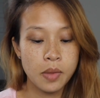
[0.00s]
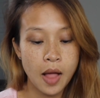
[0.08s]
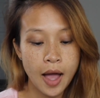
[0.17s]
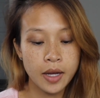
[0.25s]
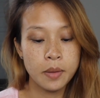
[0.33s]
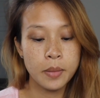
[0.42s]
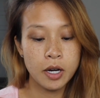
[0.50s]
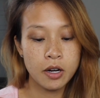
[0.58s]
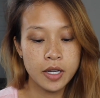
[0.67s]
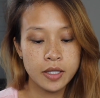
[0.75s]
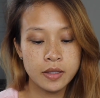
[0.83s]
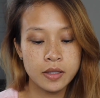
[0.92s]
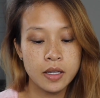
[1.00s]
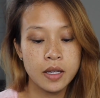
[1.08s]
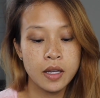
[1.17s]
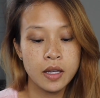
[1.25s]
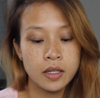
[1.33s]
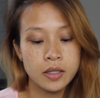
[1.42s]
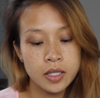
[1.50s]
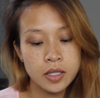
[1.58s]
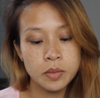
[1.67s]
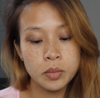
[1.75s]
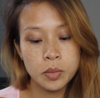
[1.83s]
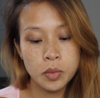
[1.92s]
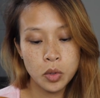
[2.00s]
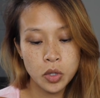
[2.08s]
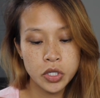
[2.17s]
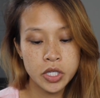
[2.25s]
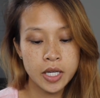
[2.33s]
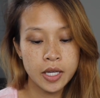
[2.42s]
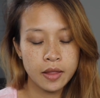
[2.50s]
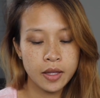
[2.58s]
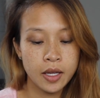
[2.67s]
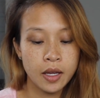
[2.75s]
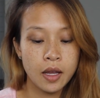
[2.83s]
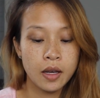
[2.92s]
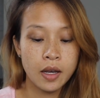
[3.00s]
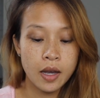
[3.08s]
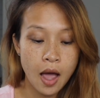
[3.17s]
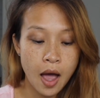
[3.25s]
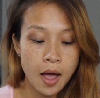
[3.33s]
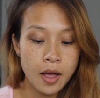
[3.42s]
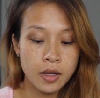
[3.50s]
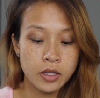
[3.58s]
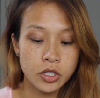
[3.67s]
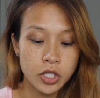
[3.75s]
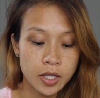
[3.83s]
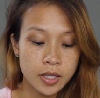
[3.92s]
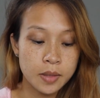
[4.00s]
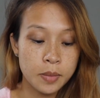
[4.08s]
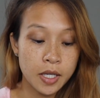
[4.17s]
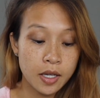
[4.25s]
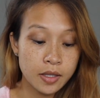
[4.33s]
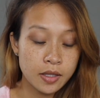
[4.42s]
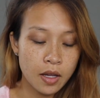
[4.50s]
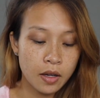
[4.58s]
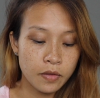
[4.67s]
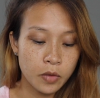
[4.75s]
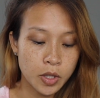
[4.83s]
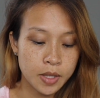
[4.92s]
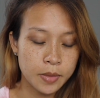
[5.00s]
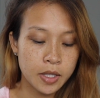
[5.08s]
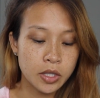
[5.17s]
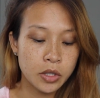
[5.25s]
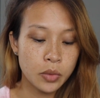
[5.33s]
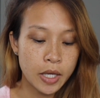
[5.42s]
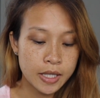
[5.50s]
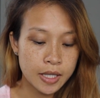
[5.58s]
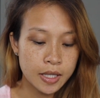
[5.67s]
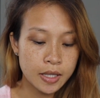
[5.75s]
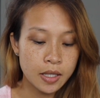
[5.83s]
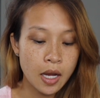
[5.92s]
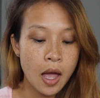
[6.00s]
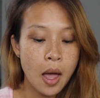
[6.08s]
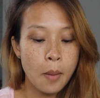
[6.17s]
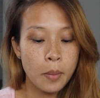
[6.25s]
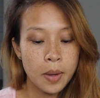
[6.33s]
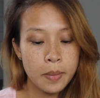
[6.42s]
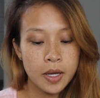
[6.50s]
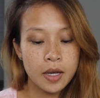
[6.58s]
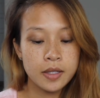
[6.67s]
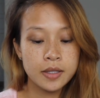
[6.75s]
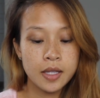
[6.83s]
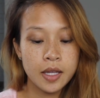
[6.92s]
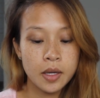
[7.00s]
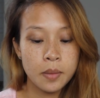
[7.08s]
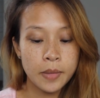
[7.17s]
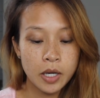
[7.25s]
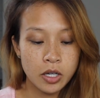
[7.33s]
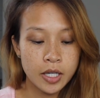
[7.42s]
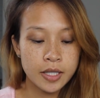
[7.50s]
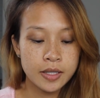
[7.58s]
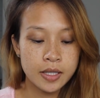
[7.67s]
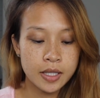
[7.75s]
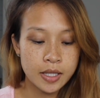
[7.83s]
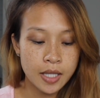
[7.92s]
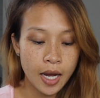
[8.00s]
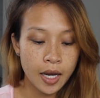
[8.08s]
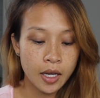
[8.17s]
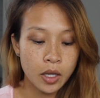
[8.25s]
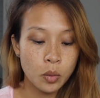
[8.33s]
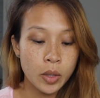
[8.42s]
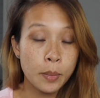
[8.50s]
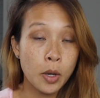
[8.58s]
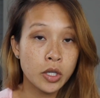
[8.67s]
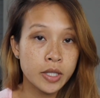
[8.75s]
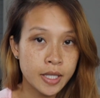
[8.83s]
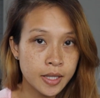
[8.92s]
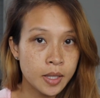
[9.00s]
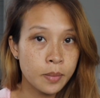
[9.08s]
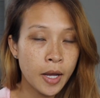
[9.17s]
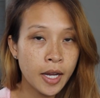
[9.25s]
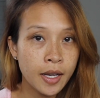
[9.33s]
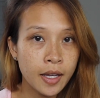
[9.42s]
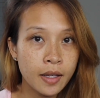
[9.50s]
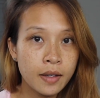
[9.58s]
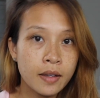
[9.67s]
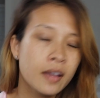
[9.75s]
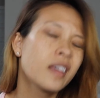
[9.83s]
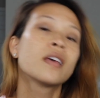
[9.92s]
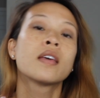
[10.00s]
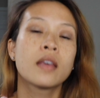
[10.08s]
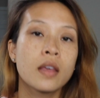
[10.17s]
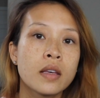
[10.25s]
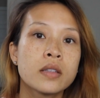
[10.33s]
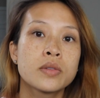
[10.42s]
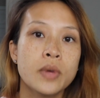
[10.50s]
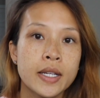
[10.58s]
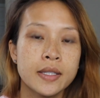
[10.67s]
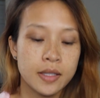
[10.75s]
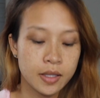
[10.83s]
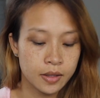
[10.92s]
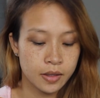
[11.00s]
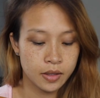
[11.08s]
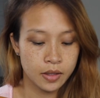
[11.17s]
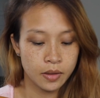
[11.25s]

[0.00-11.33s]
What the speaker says: Black Americans disproportionately, not just because law enforcement is racist, but because the American society we participate in is racist.